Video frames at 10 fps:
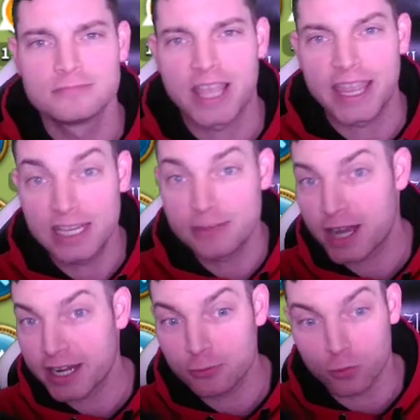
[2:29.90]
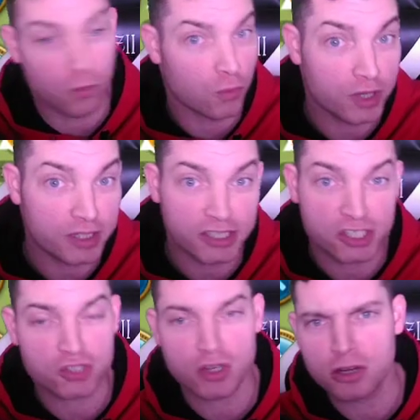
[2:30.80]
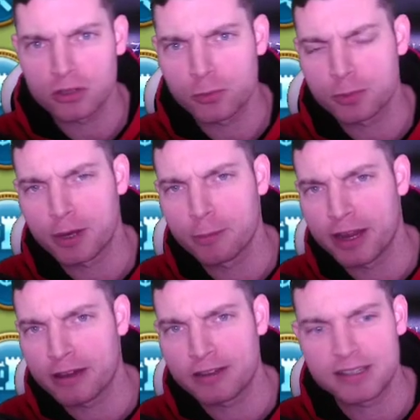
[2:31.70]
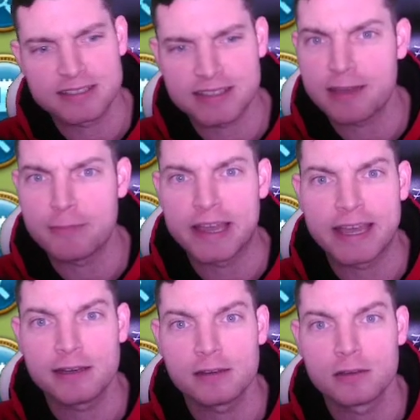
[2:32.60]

Anybody really struggling with barbarians that bad?